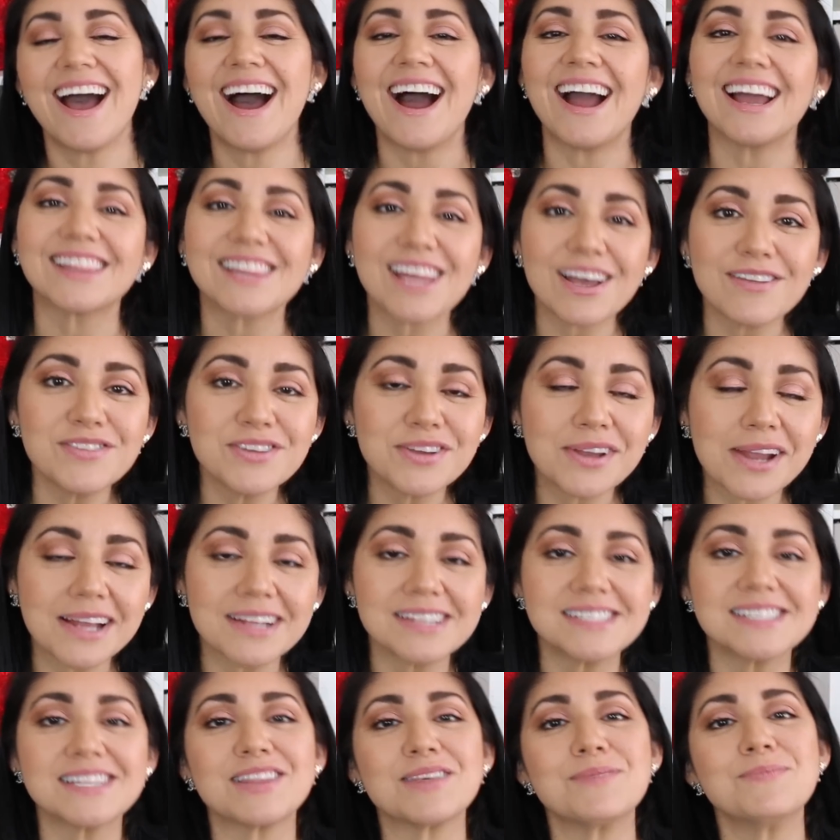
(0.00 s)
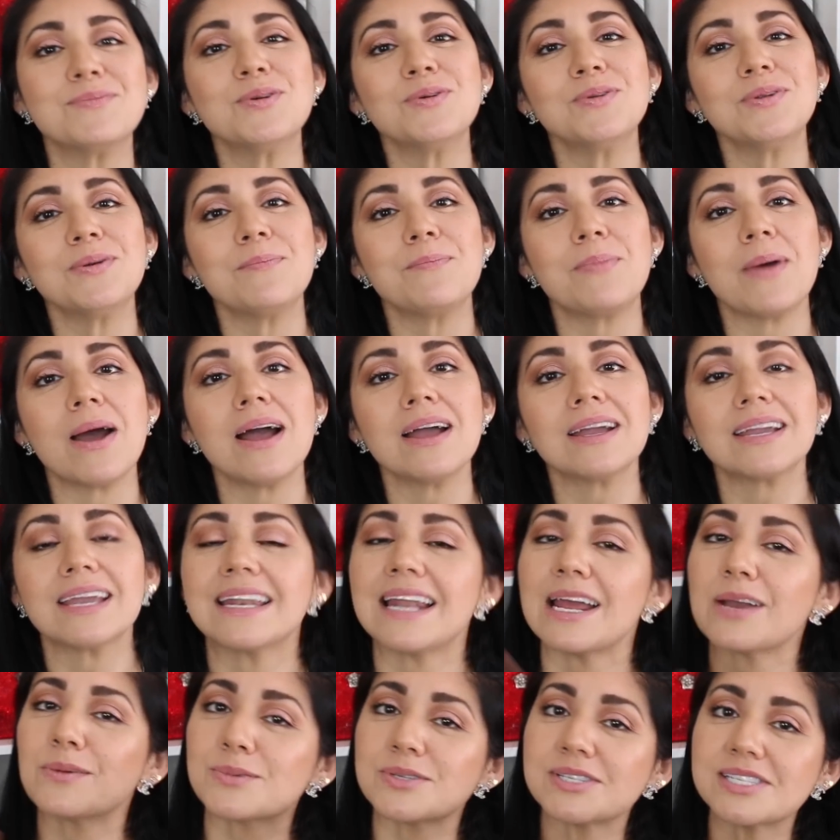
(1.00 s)
I love you guys to the moon and back
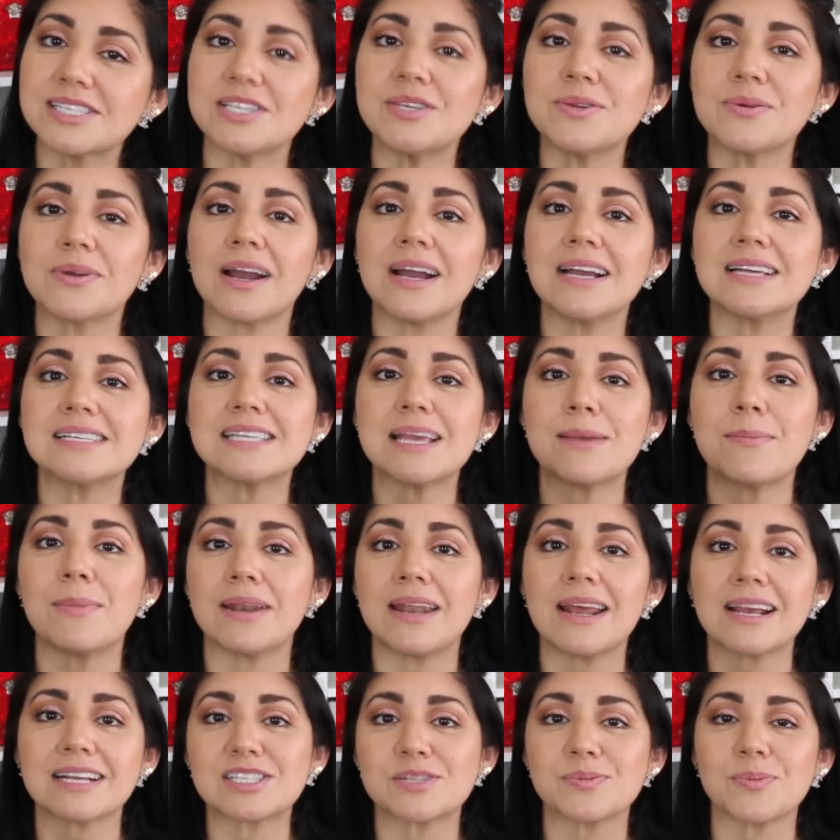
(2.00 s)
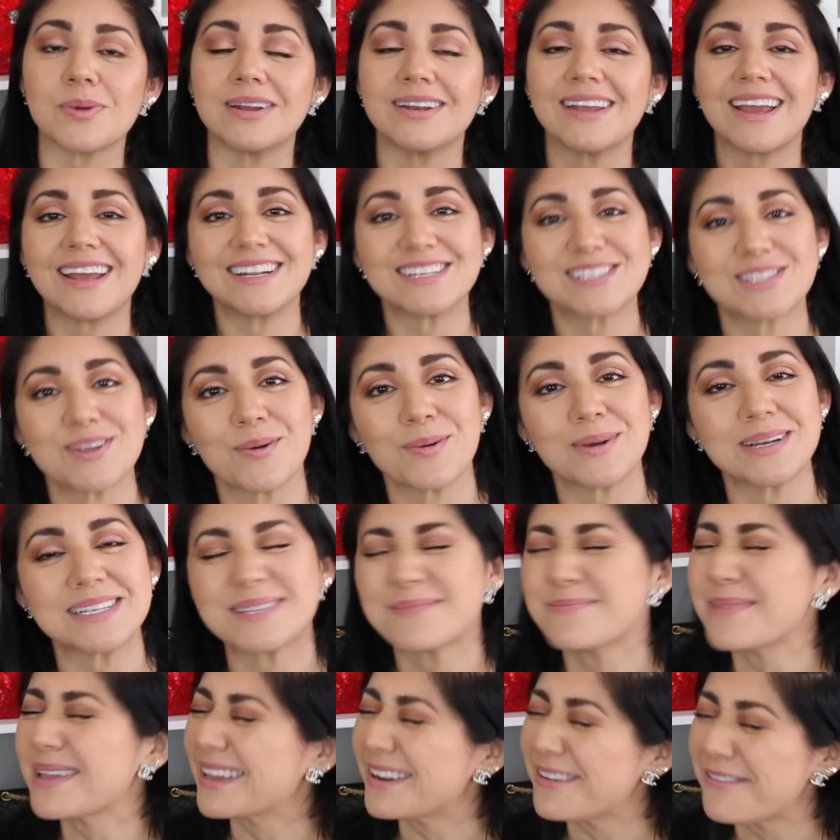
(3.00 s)
and I will see you guys in my next one. And as
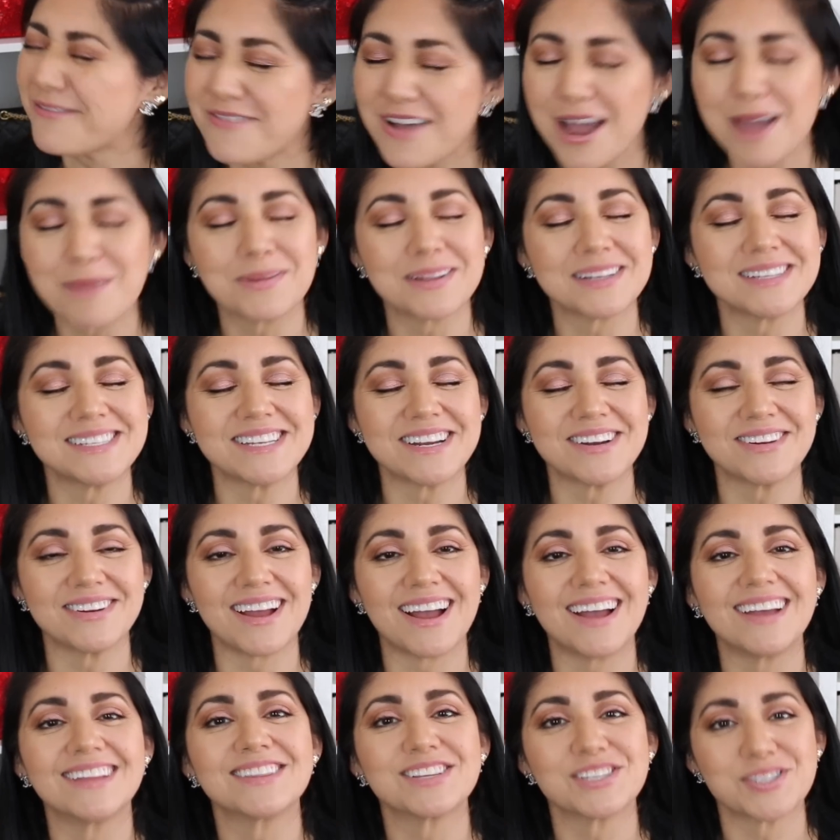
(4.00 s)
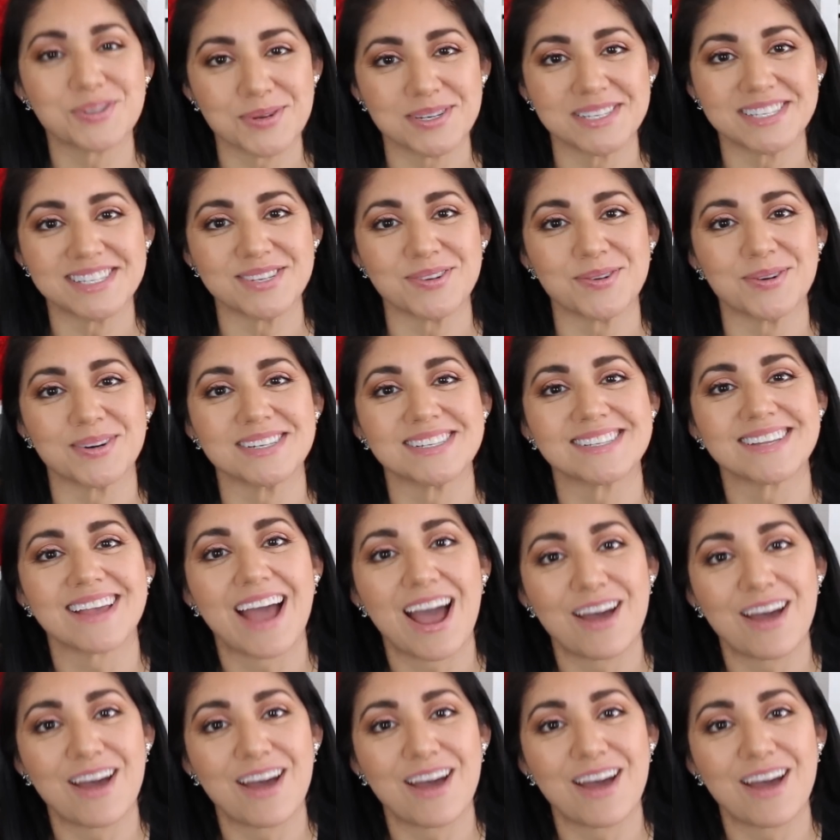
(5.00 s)
always, make it a fabulous day or not, the choice is yours.